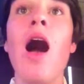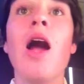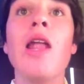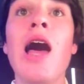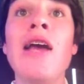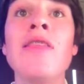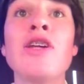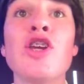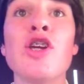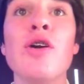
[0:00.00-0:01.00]
A line
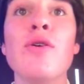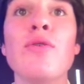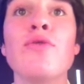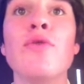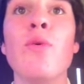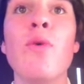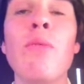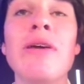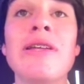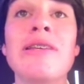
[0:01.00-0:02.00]
that shows
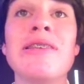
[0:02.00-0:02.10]
women